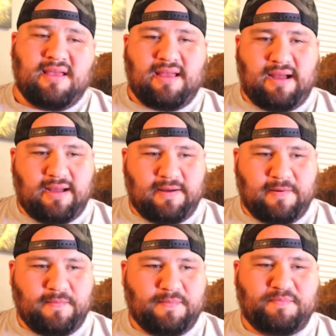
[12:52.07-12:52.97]

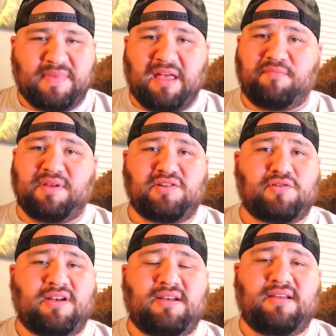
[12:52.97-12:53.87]
I've been
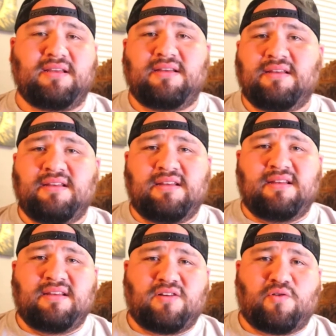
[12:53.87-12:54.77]
trying to
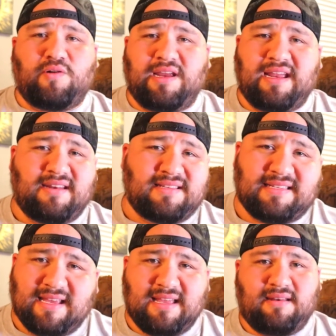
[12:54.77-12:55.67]
create a
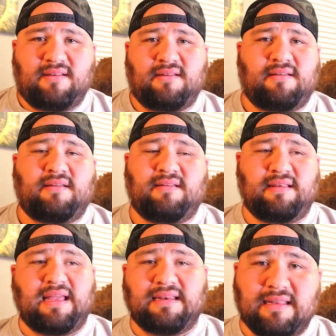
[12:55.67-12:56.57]
scent,
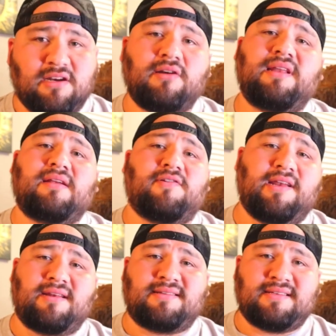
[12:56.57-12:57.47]
like literally
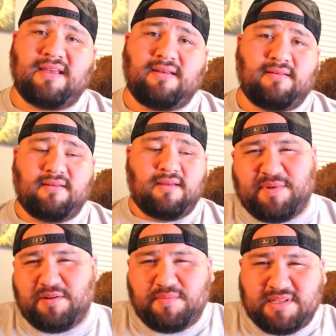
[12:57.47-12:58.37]
create a scent. I've
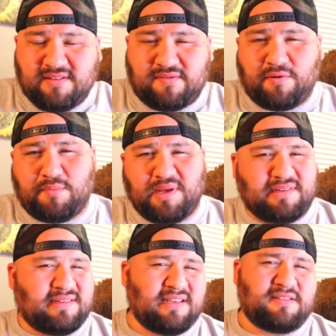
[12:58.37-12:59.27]
been in business for about
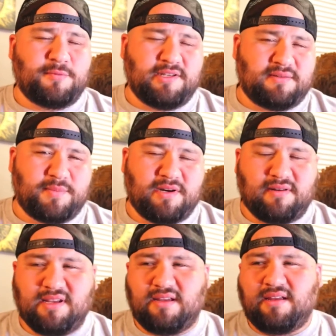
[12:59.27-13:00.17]
6 months
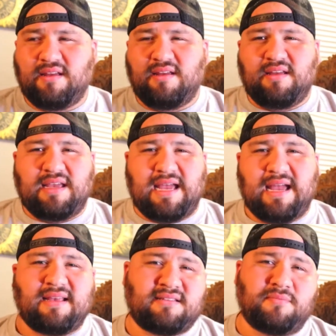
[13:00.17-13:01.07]
barely
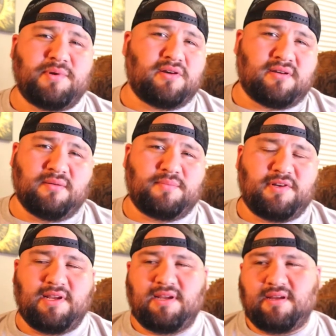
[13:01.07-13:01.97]
as a beer
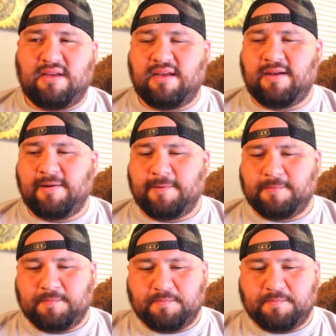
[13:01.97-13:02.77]
company, and